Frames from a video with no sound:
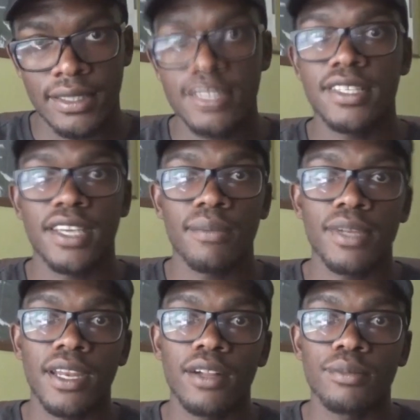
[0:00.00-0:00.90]
This is the
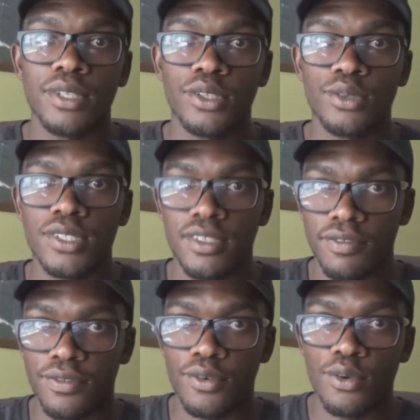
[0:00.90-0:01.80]
camera that I'll be using
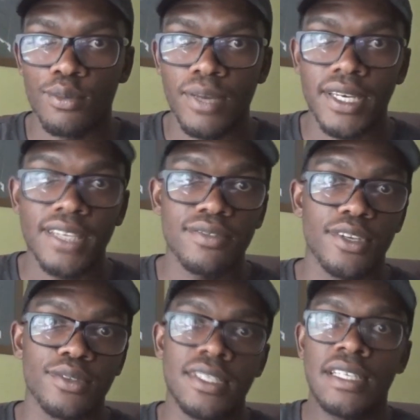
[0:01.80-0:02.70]
for my next
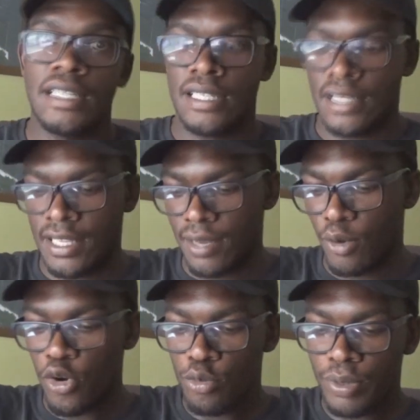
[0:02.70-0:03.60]
videos.
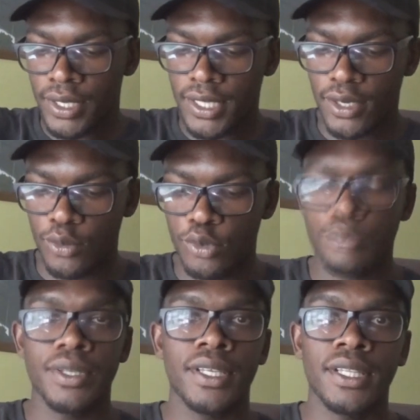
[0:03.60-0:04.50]
I'm hoping they
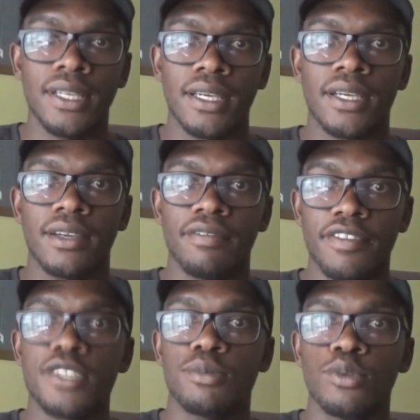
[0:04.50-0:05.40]
will be in like
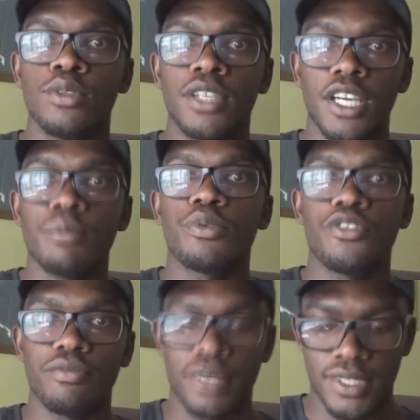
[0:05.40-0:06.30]
visible
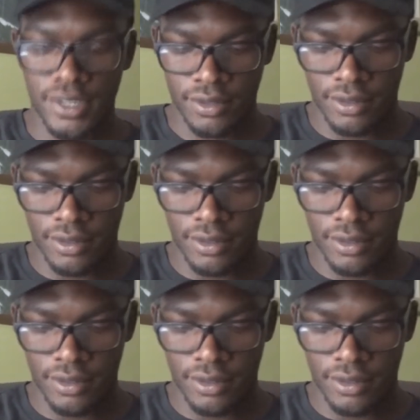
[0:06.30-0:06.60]
improvement.